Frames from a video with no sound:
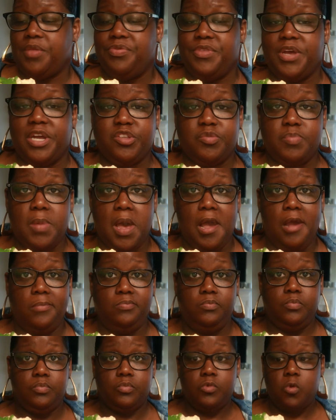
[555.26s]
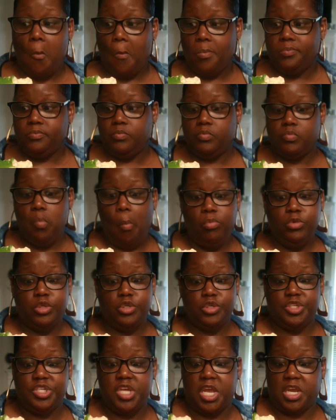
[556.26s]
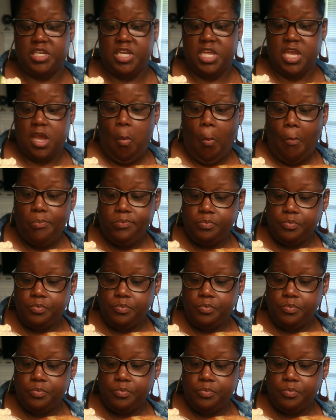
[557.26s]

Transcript: That's my little technique.